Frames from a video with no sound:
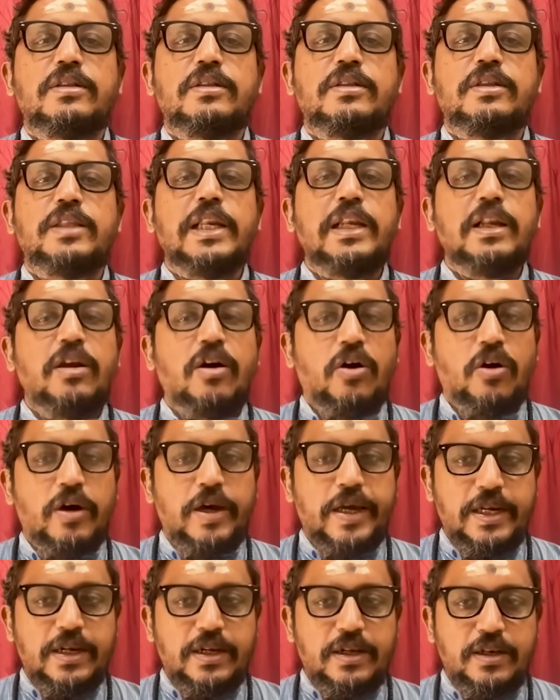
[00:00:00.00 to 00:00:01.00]
til
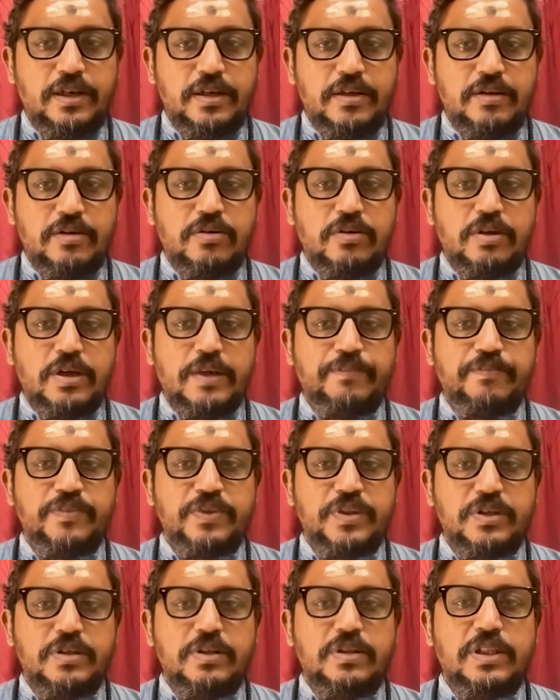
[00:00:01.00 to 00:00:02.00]
oil, okay,
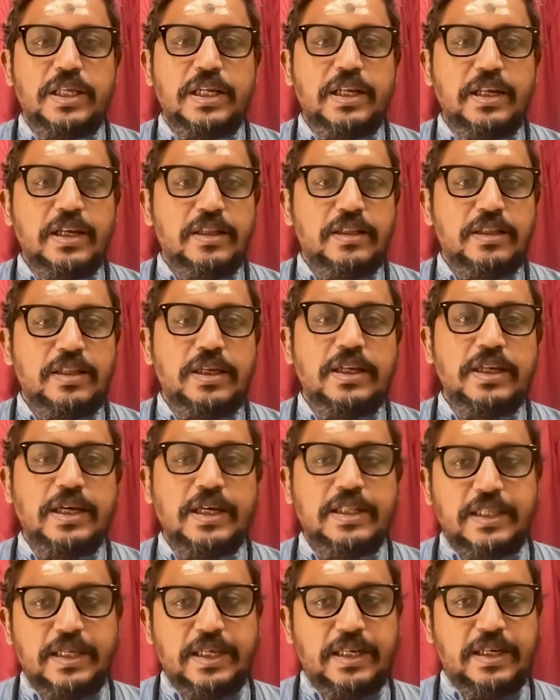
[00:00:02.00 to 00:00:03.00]
til ka
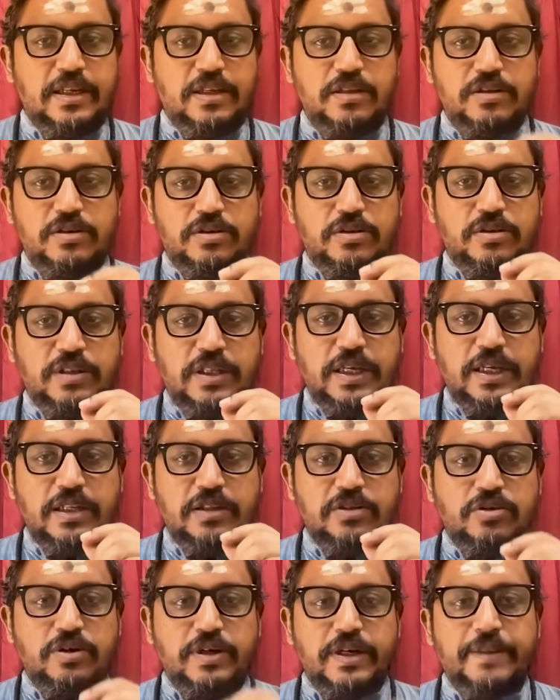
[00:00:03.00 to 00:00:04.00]
tel
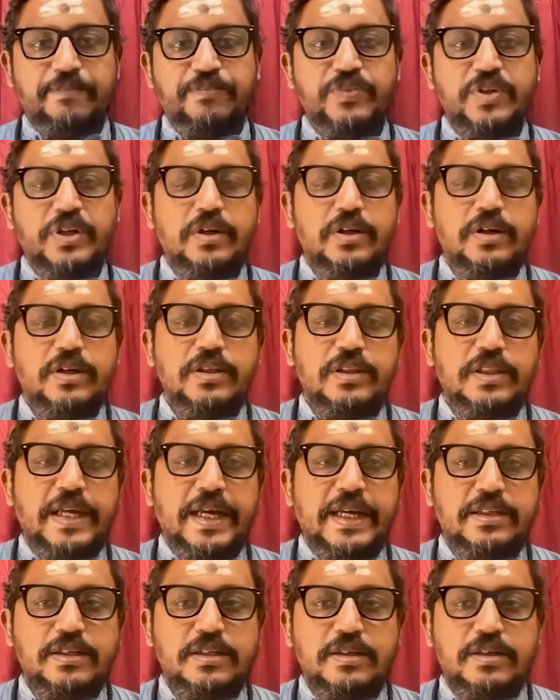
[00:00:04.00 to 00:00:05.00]
jo hai,
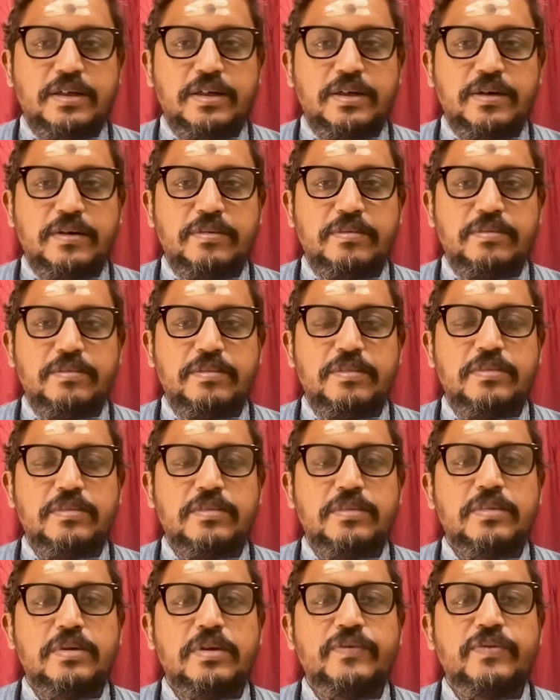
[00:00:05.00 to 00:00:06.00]
that
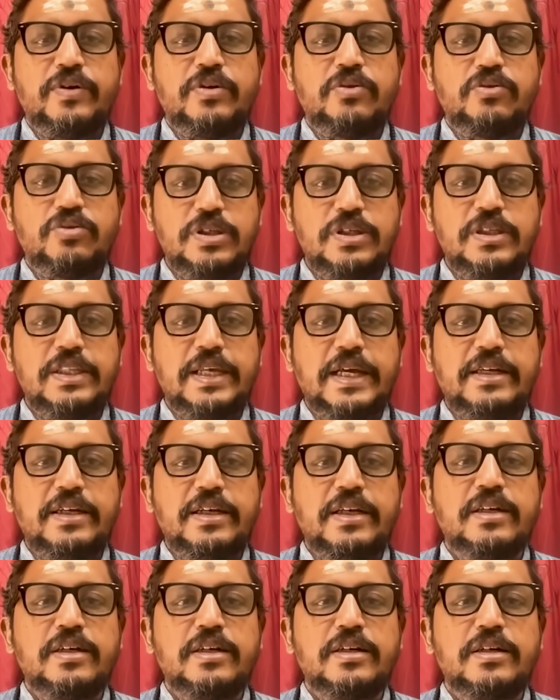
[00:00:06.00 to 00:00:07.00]
if you're using that,
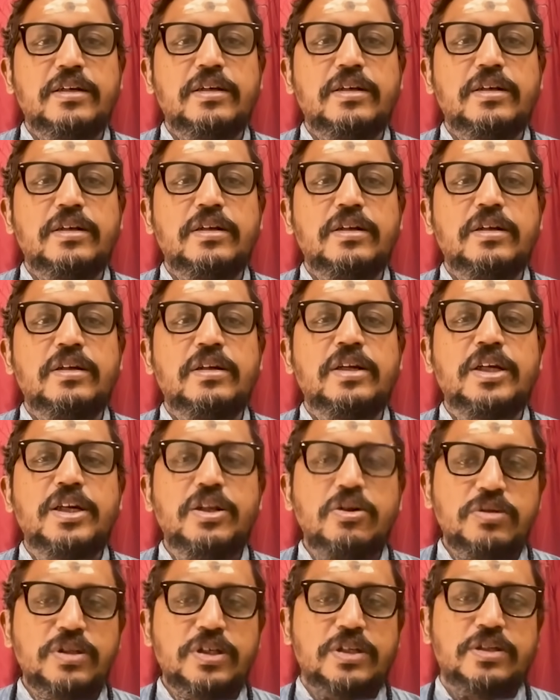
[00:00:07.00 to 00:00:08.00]
it
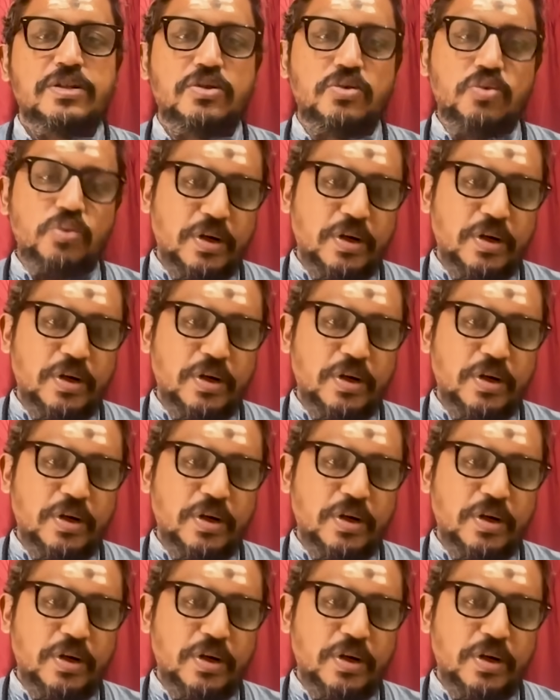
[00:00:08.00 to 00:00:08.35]
reduces to